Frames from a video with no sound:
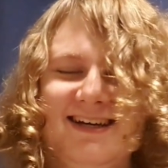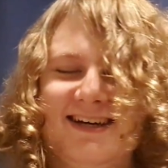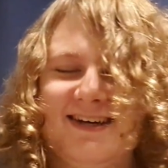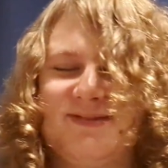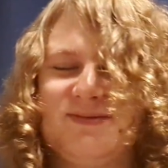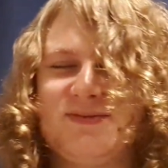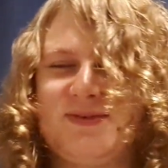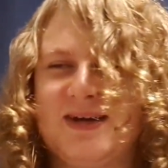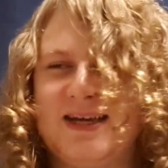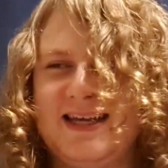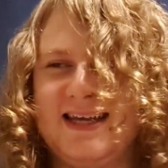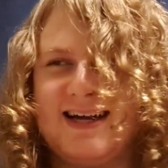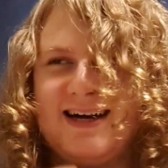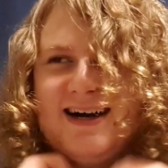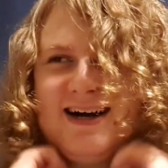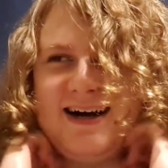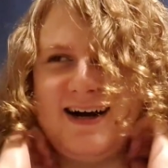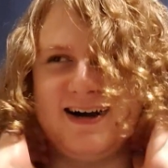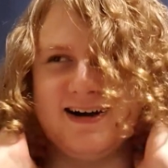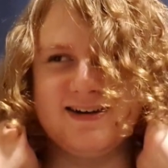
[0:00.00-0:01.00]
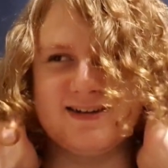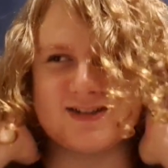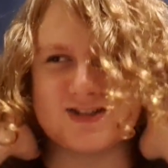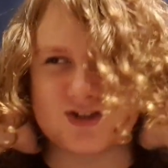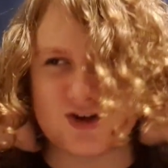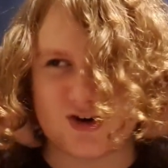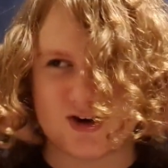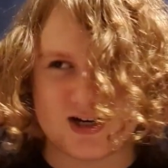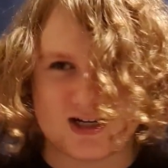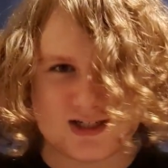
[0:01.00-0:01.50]
But yeah,
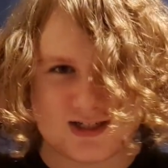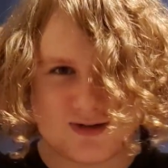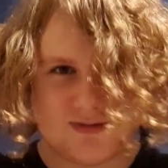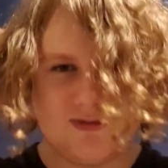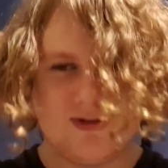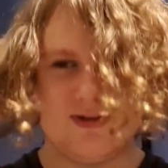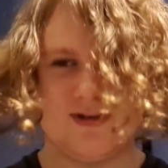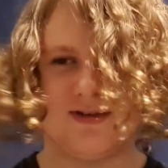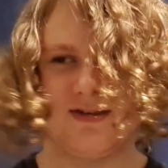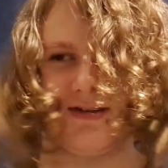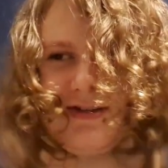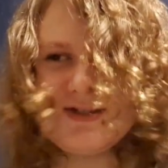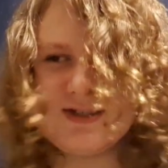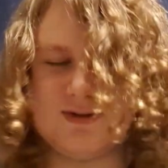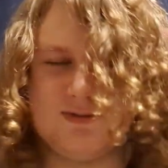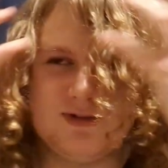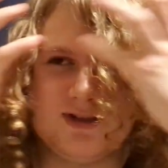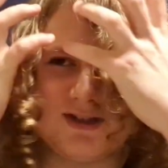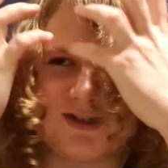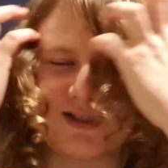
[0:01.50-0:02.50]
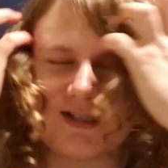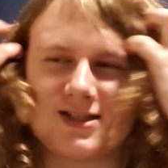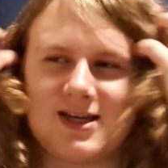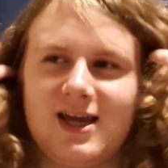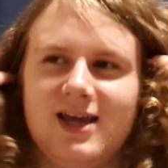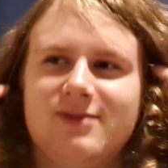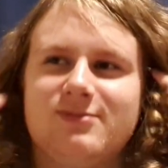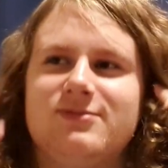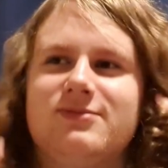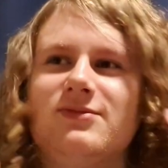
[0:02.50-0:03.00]
sorry, something just
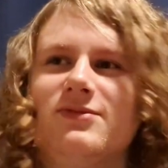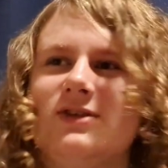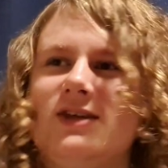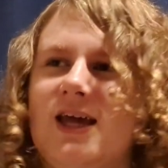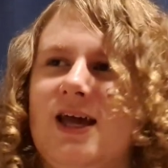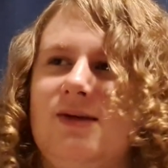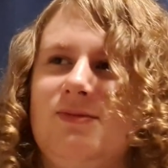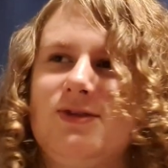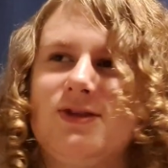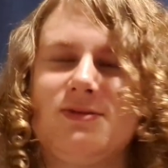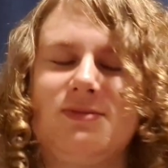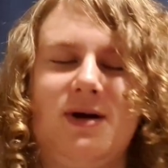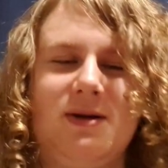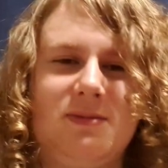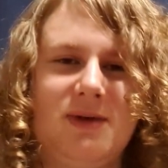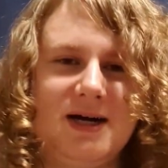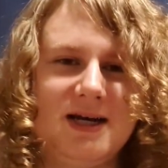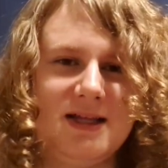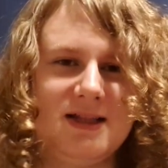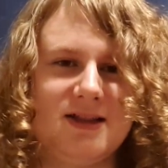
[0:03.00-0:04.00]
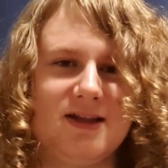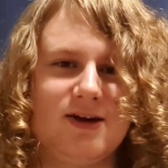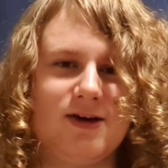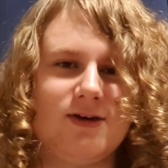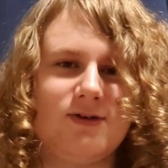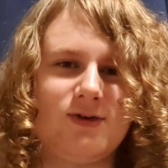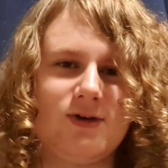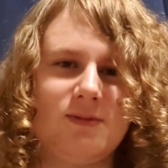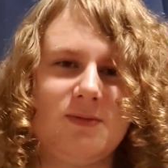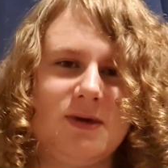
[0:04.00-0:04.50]
came to my mind there for
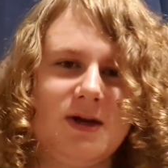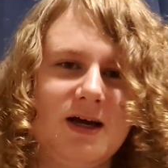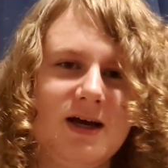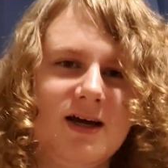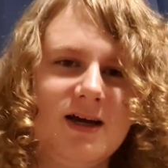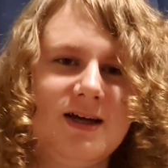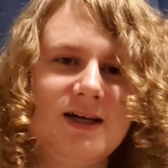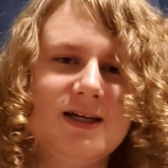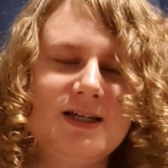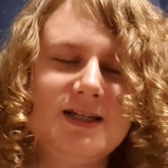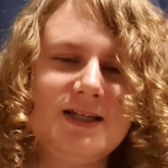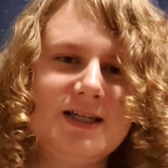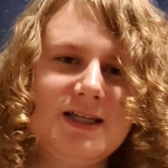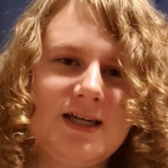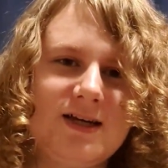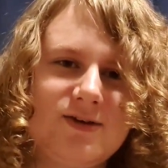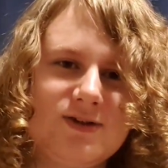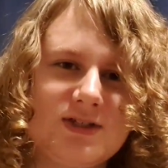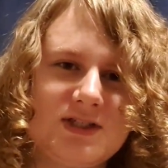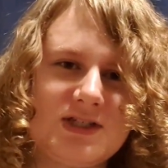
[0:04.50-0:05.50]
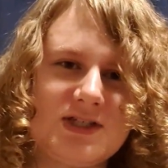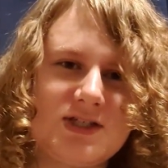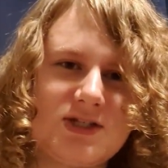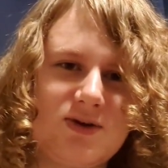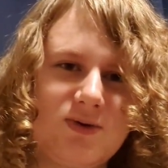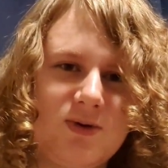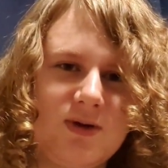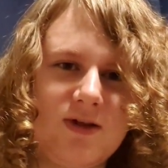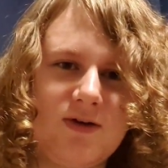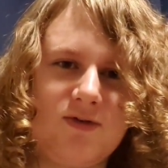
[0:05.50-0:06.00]
a minute. It was just a
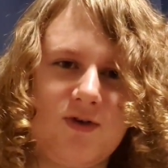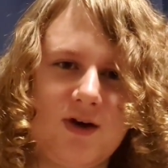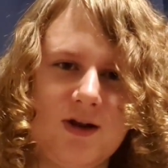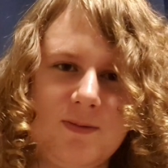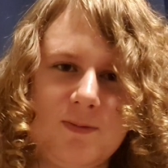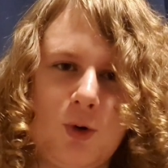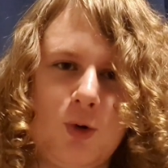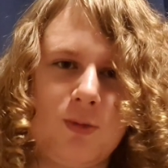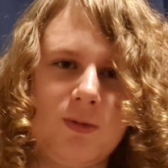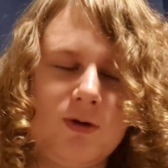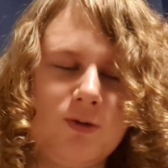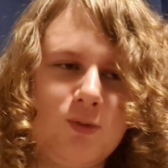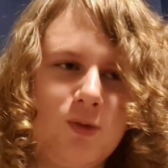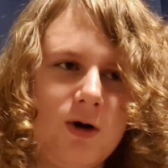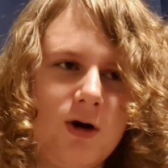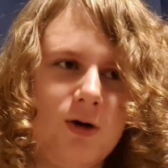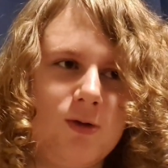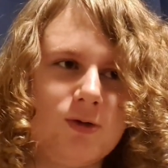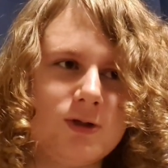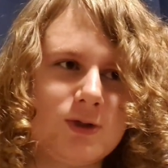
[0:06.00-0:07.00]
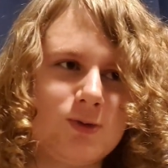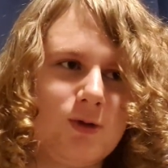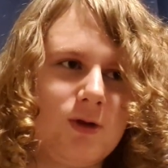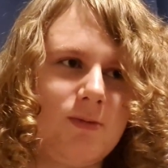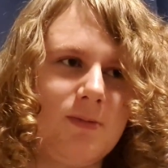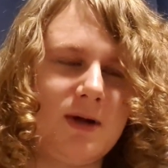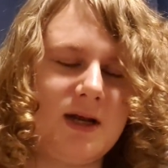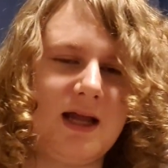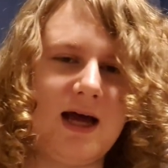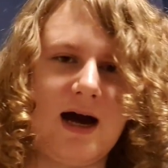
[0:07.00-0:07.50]
really funny moment where I was with my
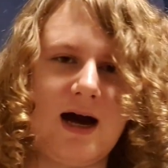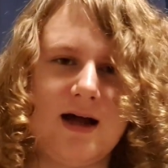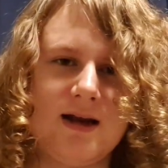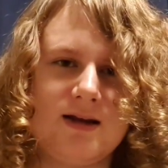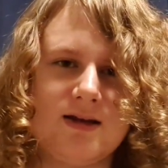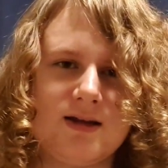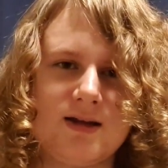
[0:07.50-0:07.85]
dad.